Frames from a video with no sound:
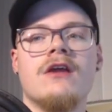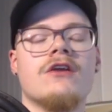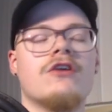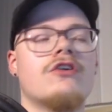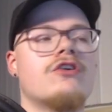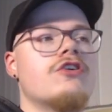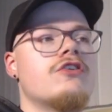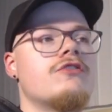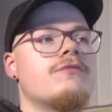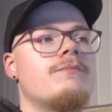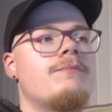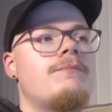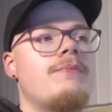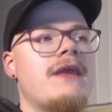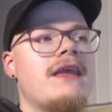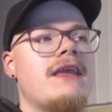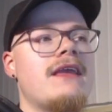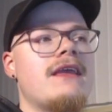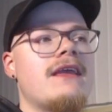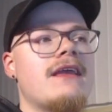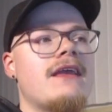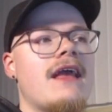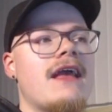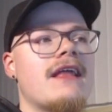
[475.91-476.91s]
could
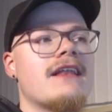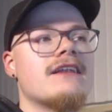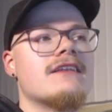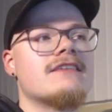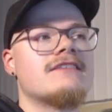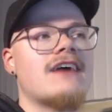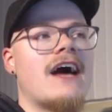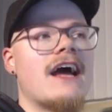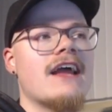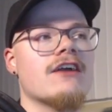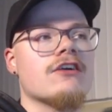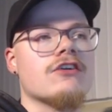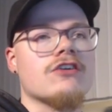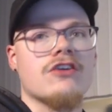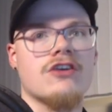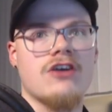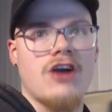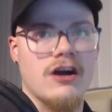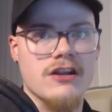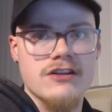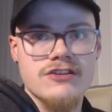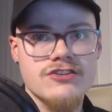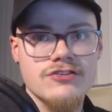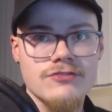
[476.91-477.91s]
be an entire
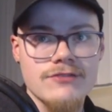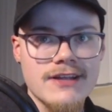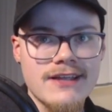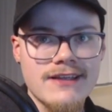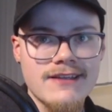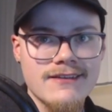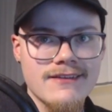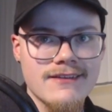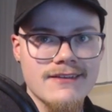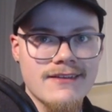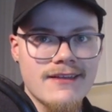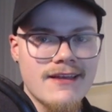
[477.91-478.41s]
country.